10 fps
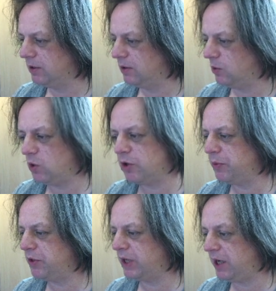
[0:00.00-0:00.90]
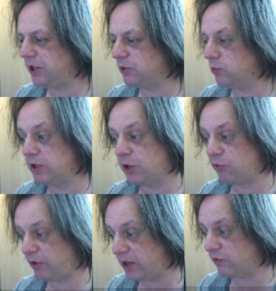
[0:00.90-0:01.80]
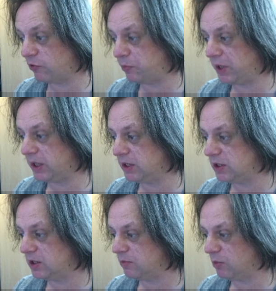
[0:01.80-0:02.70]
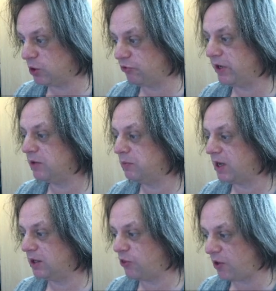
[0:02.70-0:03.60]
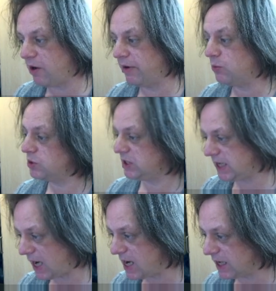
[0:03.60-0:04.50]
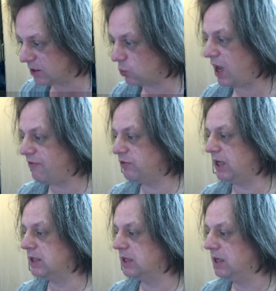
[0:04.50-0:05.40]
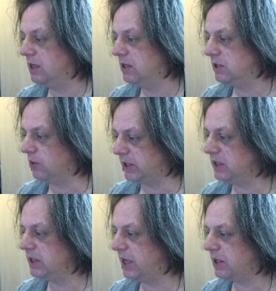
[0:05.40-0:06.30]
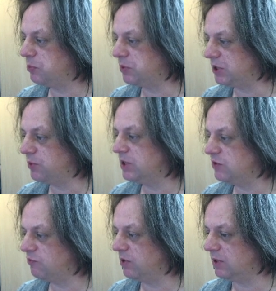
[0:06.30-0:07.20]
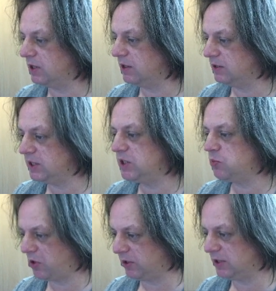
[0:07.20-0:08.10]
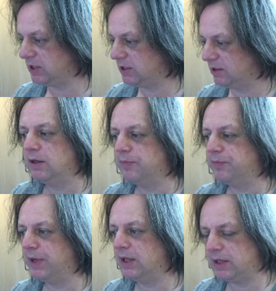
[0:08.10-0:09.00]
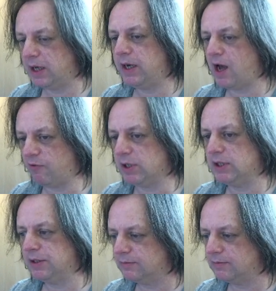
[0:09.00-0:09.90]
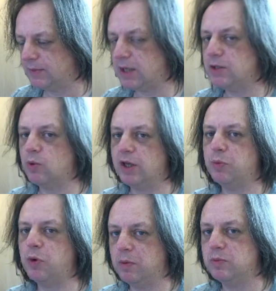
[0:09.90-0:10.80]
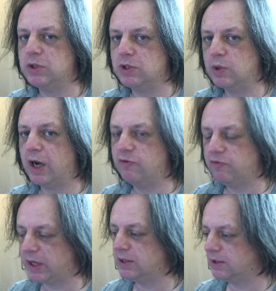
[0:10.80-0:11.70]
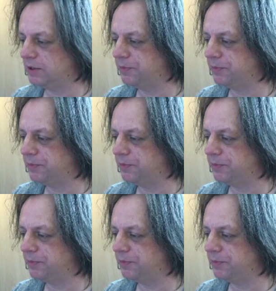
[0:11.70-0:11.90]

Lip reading: All communication with the creator of Rapidus, moderated by Lotharic, was declined or laughed at, so I didn't care to pursue this further. This is pointless. And there you have it. That's why the problems don't get fixed.